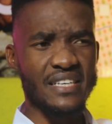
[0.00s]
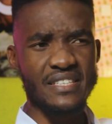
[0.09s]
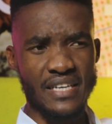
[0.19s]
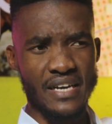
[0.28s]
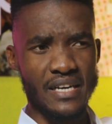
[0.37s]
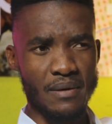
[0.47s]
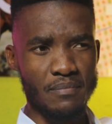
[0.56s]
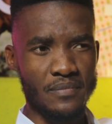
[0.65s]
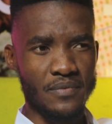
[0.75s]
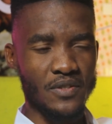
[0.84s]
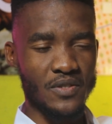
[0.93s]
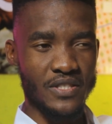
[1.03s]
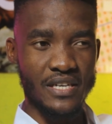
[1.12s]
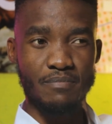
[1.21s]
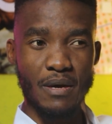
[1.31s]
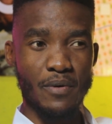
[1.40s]
Cast diagram. You
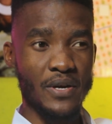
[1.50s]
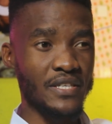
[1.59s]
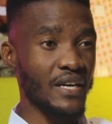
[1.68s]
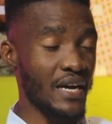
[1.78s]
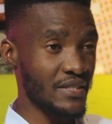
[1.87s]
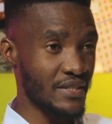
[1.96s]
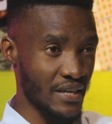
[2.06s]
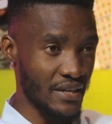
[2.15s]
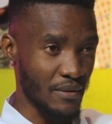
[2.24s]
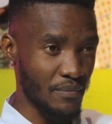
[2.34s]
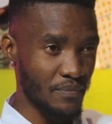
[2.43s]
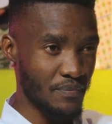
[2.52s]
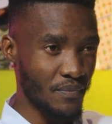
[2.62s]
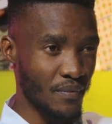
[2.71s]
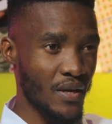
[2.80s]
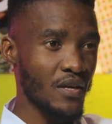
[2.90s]
still remember what is Cast diagram?
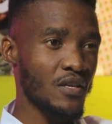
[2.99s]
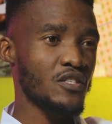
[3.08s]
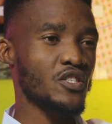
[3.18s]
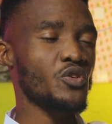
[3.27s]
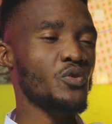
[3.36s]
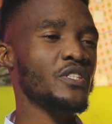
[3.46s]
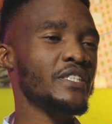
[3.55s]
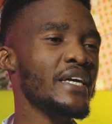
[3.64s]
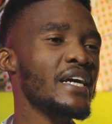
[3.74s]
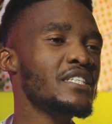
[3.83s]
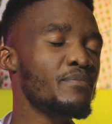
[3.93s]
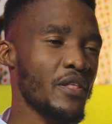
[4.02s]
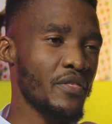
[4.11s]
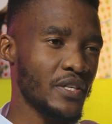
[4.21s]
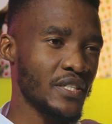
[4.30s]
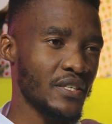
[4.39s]
So JS
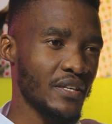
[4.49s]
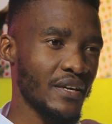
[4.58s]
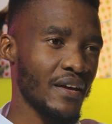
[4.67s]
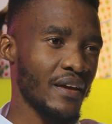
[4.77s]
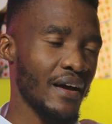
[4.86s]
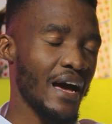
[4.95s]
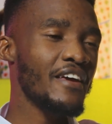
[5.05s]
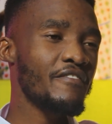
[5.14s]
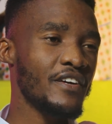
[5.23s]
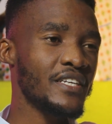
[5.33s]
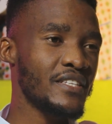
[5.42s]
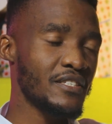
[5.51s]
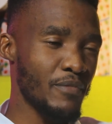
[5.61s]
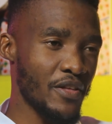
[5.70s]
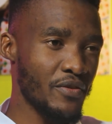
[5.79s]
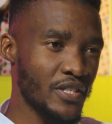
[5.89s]
method, I invented
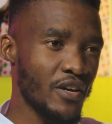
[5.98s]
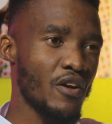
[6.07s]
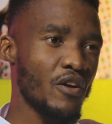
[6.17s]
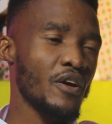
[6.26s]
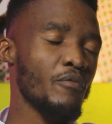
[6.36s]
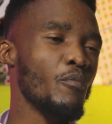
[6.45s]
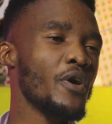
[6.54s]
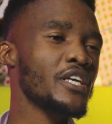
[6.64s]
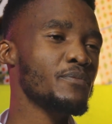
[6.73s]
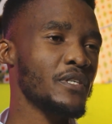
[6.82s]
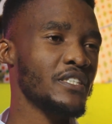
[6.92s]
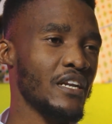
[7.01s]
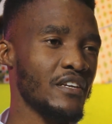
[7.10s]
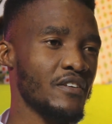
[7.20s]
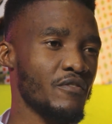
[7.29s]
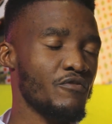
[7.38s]
this method more
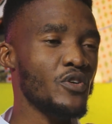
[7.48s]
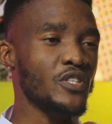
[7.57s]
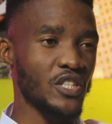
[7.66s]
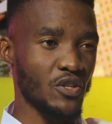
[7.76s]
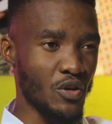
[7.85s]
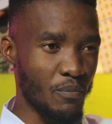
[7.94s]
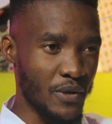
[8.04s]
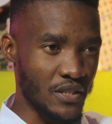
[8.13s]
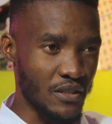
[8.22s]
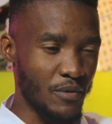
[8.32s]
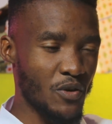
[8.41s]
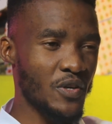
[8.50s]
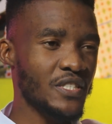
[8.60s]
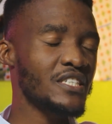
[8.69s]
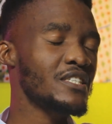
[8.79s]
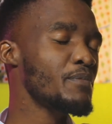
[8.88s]
especially for trigonometry
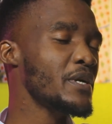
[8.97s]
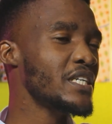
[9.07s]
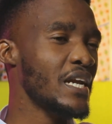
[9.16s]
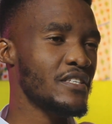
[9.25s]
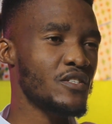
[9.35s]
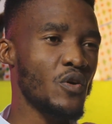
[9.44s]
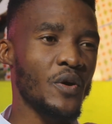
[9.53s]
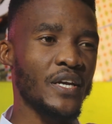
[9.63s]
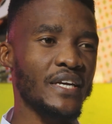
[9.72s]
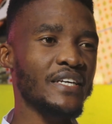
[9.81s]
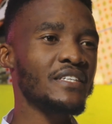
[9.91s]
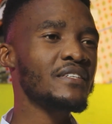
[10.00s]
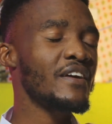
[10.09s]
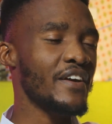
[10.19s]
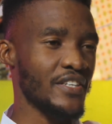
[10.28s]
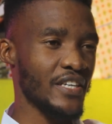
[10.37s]
because it specializes only in
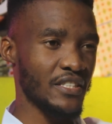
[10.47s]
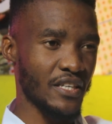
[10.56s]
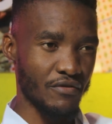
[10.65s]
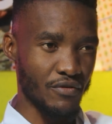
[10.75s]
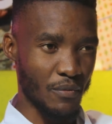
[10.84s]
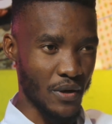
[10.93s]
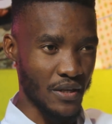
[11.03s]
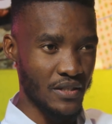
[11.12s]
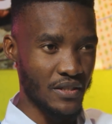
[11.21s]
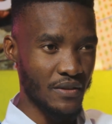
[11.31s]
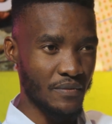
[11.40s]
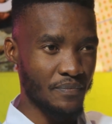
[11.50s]
reduction formulas.